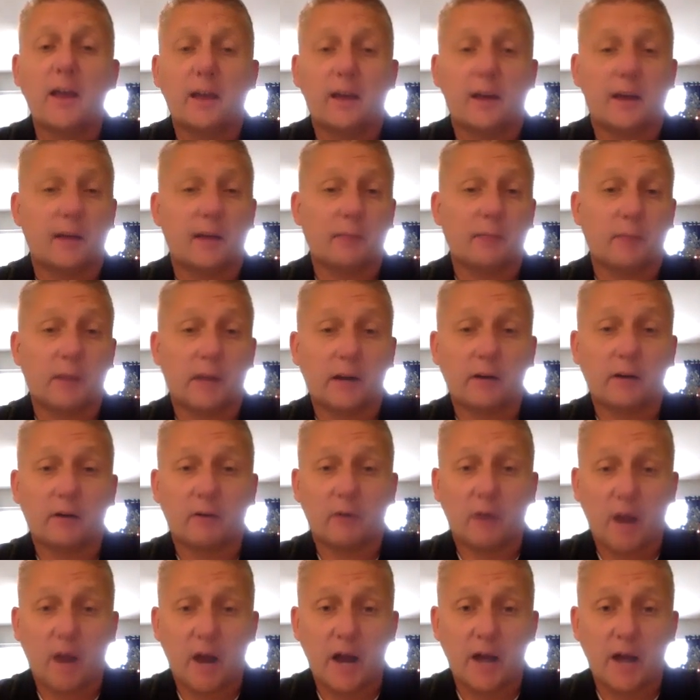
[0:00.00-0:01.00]
And my
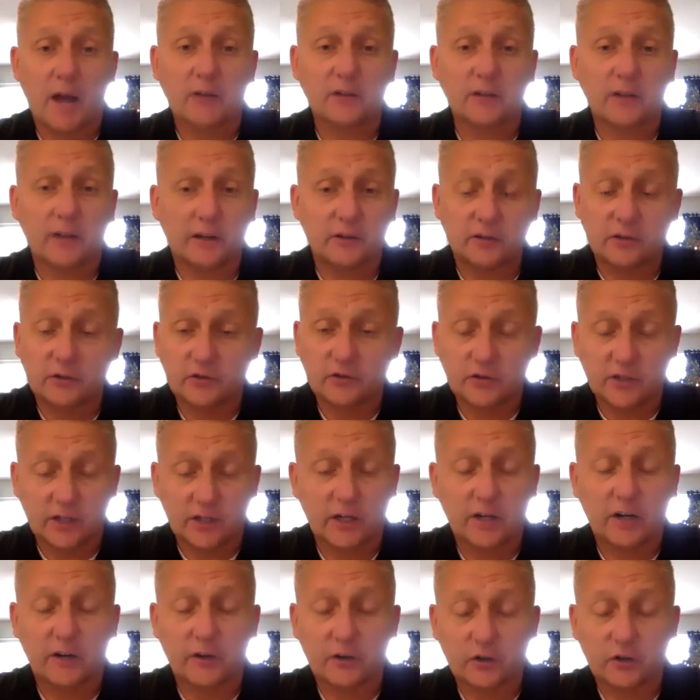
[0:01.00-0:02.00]
garage, as you've seen
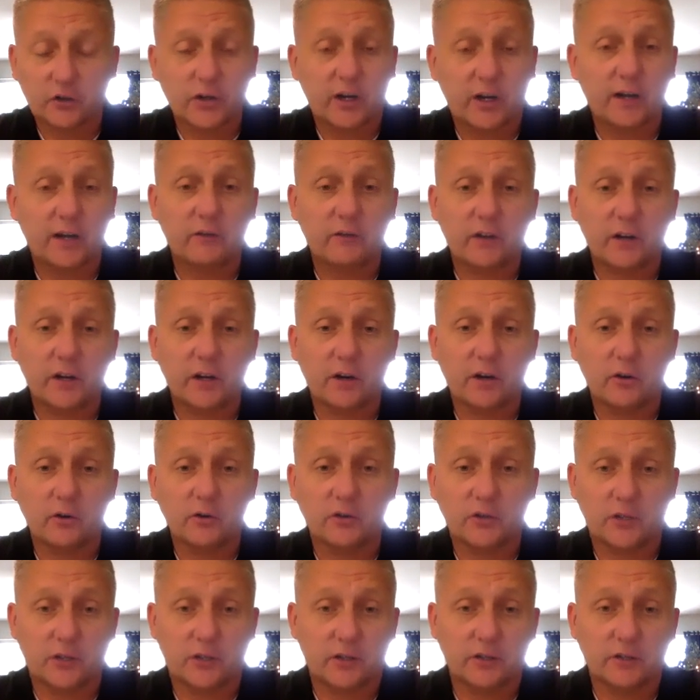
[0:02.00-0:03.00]
in other training
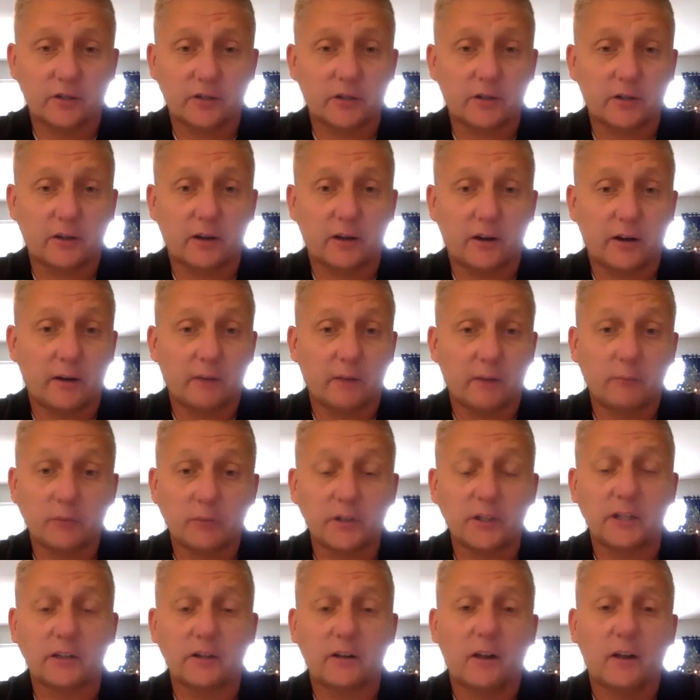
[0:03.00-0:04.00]
videos, is a
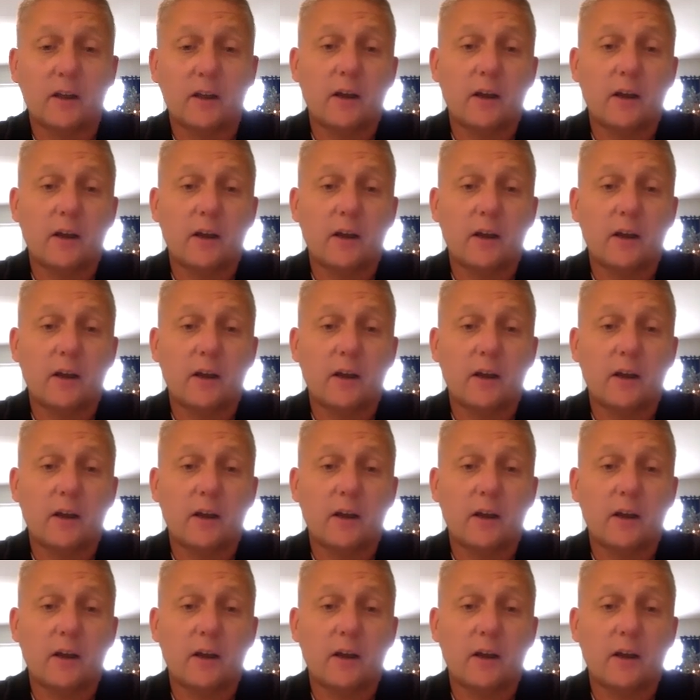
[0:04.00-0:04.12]
complete